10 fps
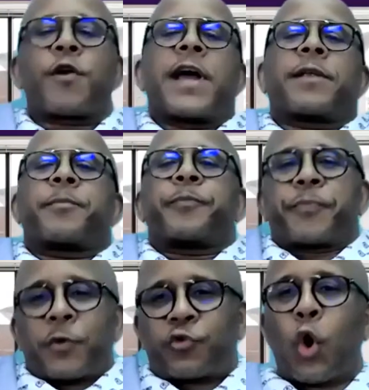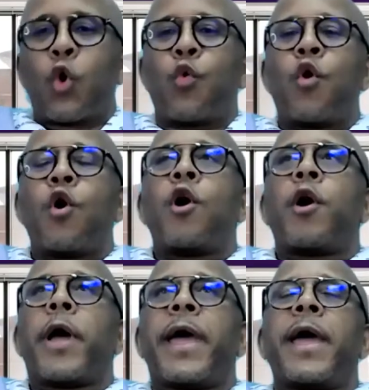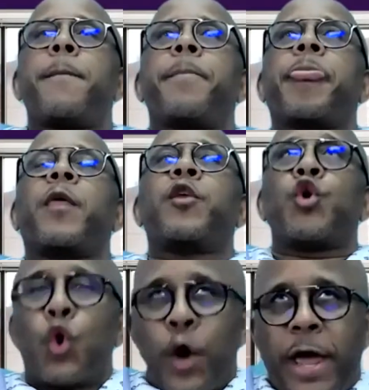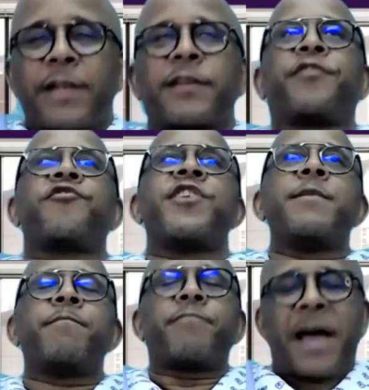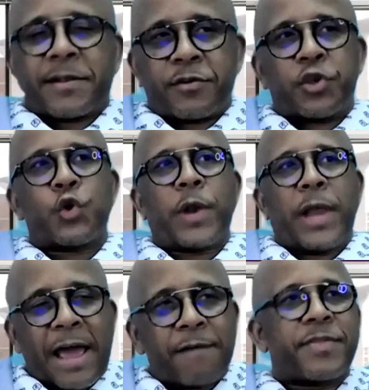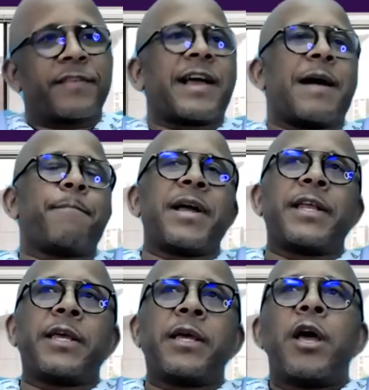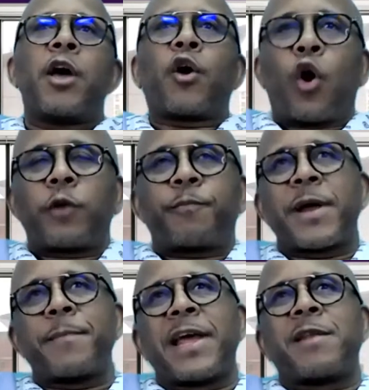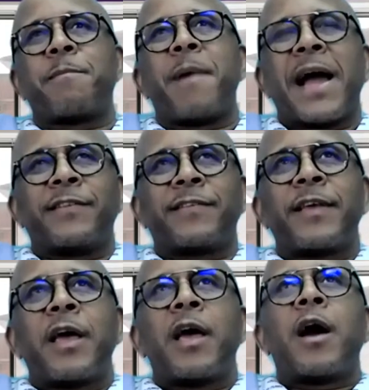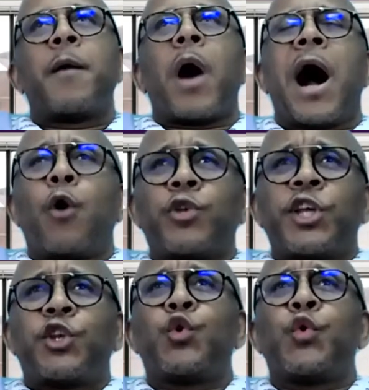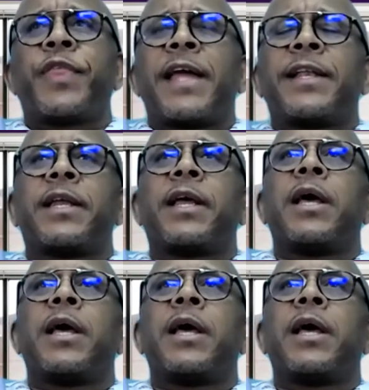right. So you had a dream that you will have this company called Prominent Minds. How did you then